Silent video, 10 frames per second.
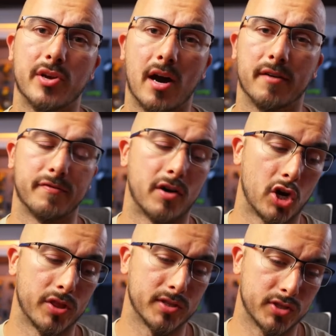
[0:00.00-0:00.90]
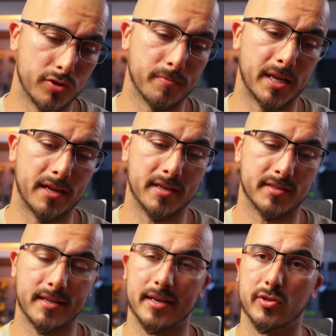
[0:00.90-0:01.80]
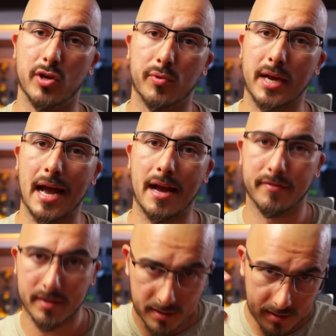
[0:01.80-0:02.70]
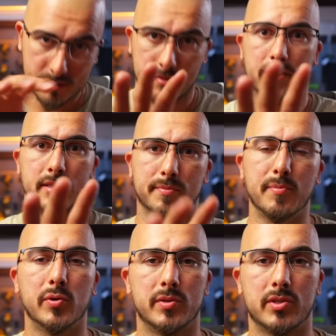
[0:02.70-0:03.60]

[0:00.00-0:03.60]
off on the zoom in is that you don't have the smooth